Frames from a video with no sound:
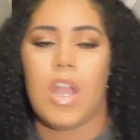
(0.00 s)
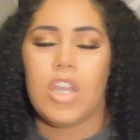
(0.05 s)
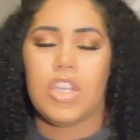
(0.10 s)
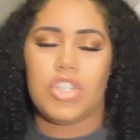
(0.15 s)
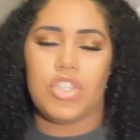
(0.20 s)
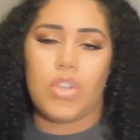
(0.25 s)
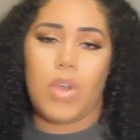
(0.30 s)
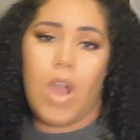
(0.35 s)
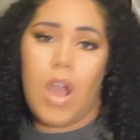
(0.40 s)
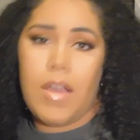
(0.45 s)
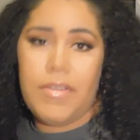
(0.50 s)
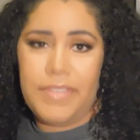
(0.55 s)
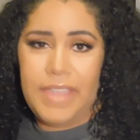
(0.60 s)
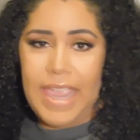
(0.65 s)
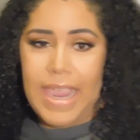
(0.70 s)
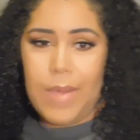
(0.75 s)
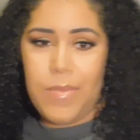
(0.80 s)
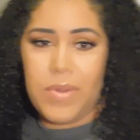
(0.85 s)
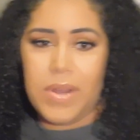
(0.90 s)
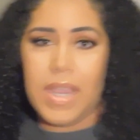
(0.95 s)
So off
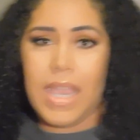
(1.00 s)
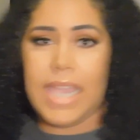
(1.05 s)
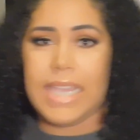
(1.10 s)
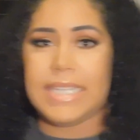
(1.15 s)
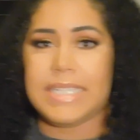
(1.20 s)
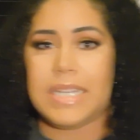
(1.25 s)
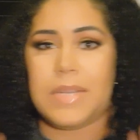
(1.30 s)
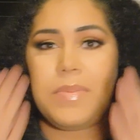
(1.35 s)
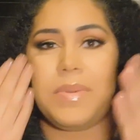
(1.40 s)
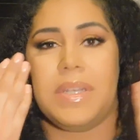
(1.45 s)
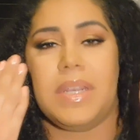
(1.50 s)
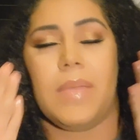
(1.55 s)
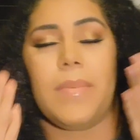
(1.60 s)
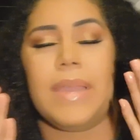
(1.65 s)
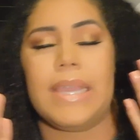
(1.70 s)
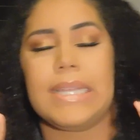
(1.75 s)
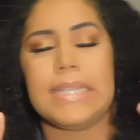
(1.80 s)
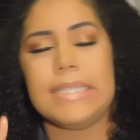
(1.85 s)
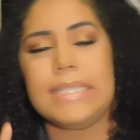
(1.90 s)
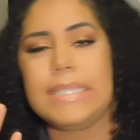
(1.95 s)
camera, I ended up putting
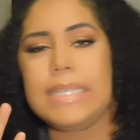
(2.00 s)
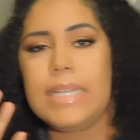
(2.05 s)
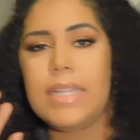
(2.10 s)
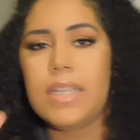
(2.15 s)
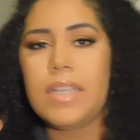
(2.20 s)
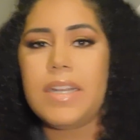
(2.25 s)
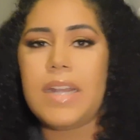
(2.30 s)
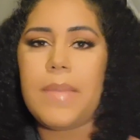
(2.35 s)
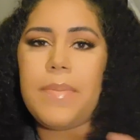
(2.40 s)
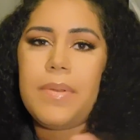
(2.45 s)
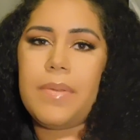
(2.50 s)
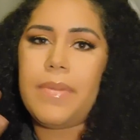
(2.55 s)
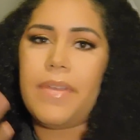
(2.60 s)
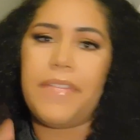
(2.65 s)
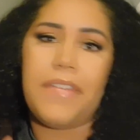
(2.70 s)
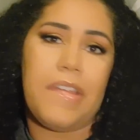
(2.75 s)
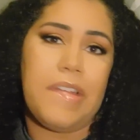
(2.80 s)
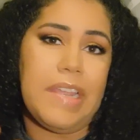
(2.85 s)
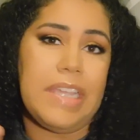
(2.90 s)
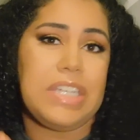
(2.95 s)
my concealer and I put my
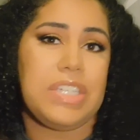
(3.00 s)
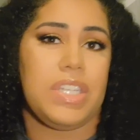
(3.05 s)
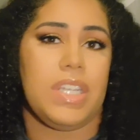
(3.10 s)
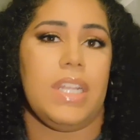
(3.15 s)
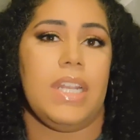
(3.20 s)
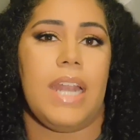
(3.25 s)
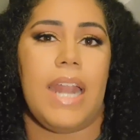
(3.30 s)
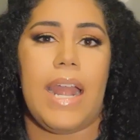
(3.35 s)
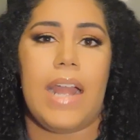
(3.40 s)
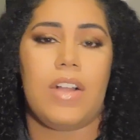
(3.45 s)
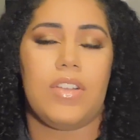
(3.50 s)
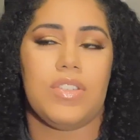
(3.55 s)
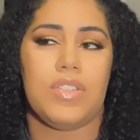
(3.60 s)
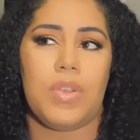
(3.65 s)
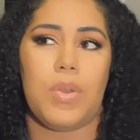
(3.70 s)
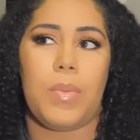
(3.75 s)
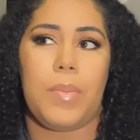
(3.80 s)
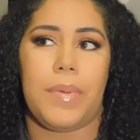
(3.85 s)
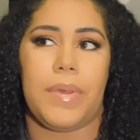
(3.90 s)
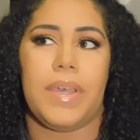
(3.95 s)
foundation, and I
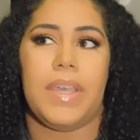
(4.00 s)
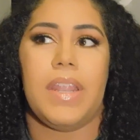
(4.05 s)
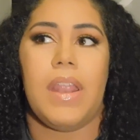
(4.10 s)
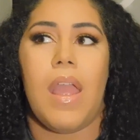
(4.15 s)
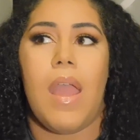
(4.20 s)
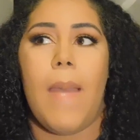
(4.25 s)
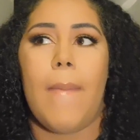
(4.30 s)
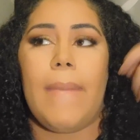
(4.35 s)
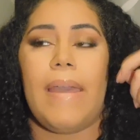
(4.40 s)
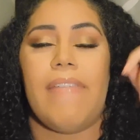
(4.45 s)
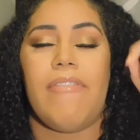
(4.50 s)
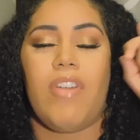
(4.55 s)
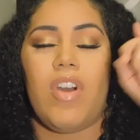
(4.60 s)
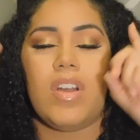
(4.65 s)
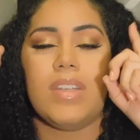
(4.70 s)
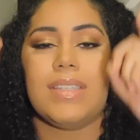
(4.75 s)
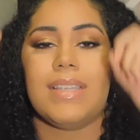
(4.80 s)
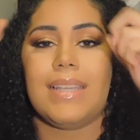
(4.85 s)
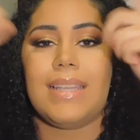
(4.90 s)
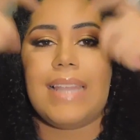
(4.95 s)
also put my false